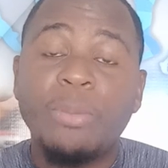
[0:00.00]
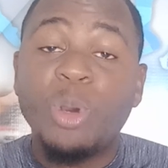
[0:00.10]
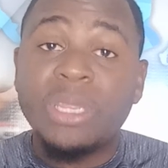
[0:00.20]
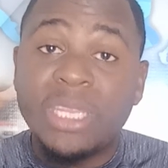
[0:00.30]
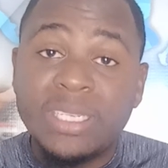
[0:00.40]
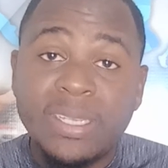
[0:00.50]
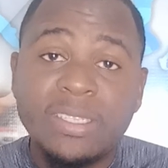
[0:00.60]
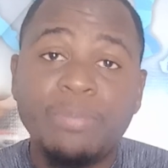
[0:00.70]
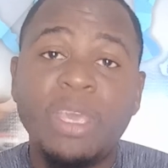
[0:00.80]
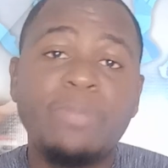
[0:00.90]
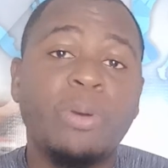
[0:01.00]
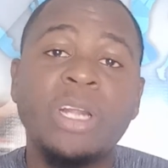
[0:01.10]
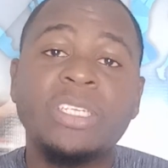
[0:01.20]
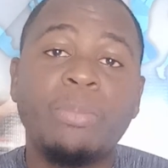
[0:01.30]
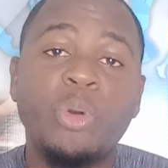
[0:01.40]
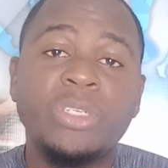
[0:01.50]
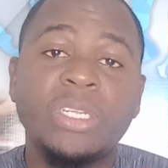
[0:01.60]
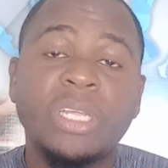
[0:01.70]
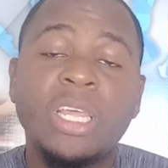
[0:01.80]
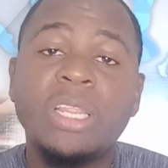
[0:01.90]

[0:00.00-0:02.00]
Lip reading: But this is the big part about it.